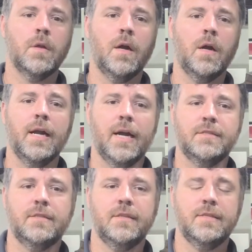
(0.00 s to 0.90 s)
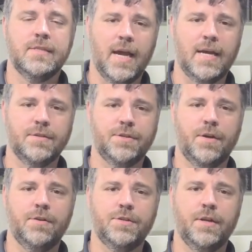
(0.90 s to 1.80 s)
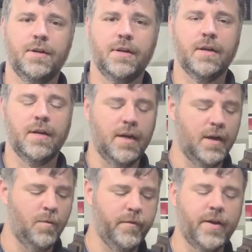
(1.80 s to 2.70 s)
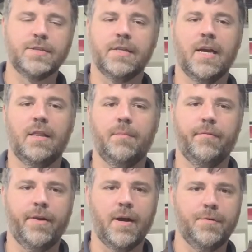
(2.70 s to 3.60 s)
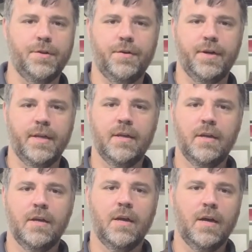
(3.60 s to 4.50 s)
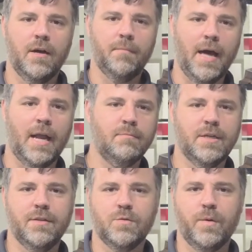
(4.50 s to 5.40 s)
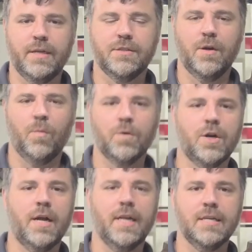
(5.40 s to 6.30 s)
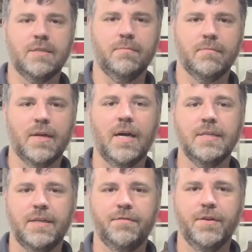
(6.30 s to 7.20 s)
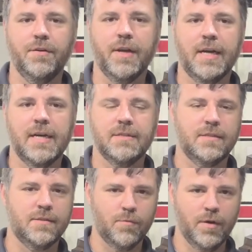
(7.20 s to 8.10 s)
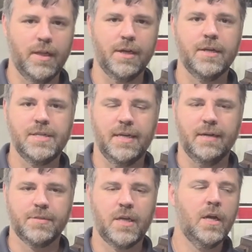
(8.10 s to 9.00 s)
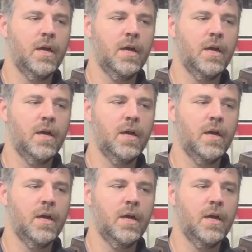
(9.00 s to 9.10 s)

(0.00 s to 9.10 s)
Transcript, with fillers: Alright guys, this is Kaz at Choate Engineering. Uh, we've actually got a little bit of an opportunity. Um, Adam's here this week, so we're trying to get some content for you guys and some really good tips.